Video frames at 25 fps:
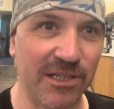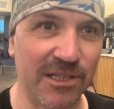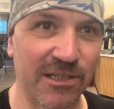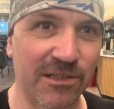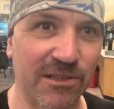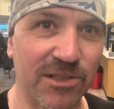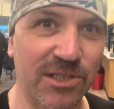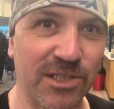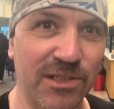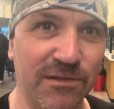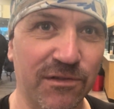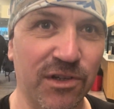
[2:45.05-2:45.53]

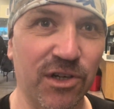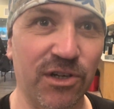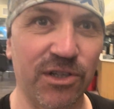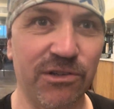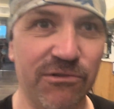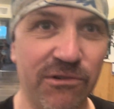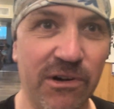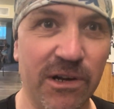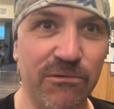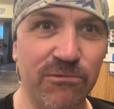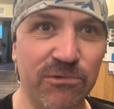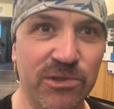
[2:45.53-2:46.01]
because you've got
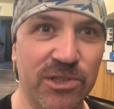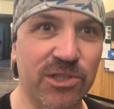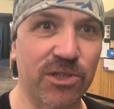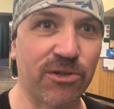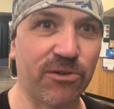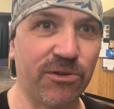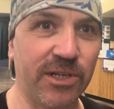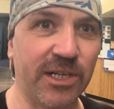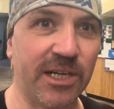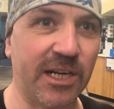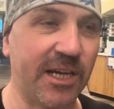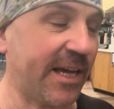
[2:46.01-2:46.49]
your own
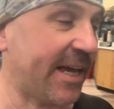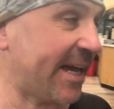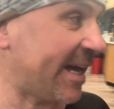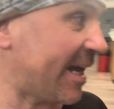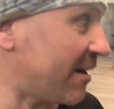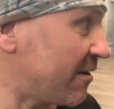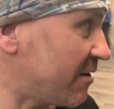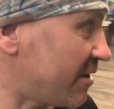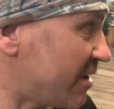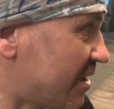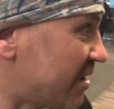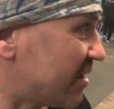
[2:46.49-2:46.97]
toilet
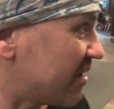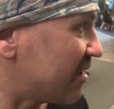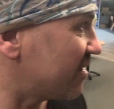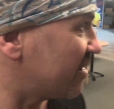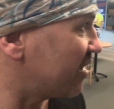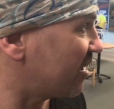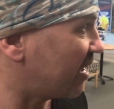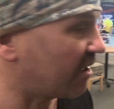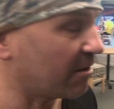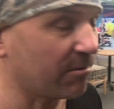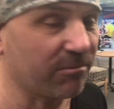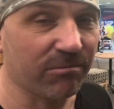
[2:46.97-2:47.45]
area,
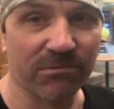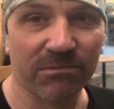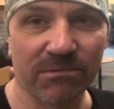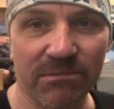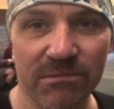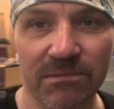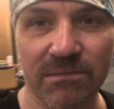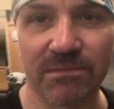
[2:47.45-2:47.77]
own